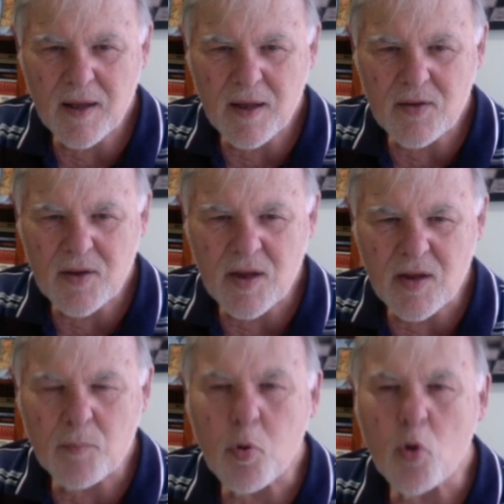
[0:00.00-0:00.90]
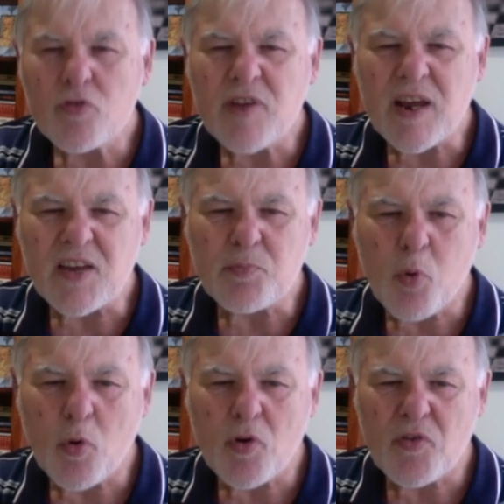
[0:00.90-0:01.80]
So pawn takes
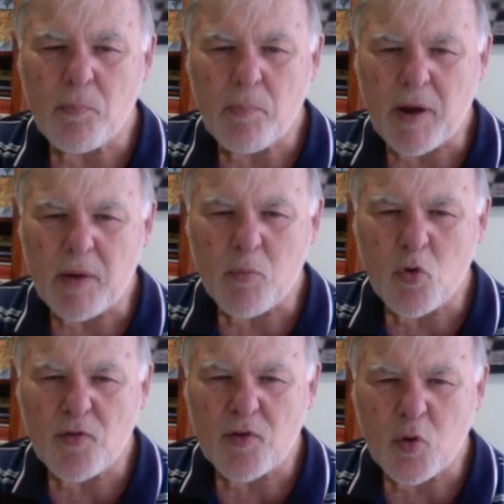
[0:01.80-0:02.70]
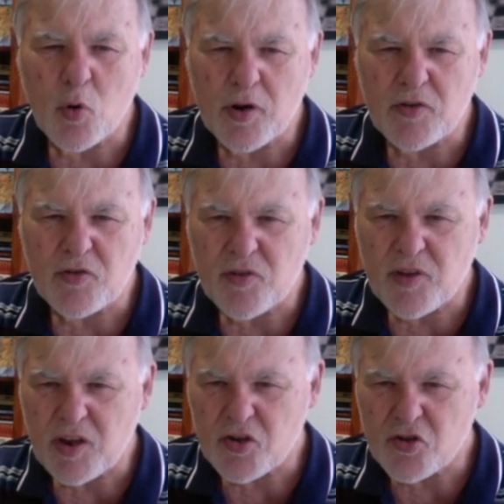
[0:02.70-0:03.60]
pawn is a better move according to the
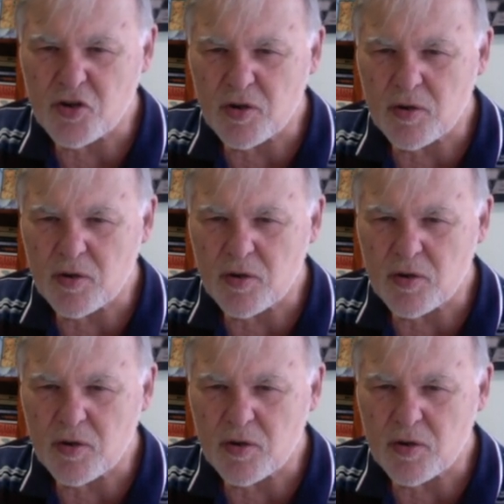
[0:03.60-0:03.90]
engine.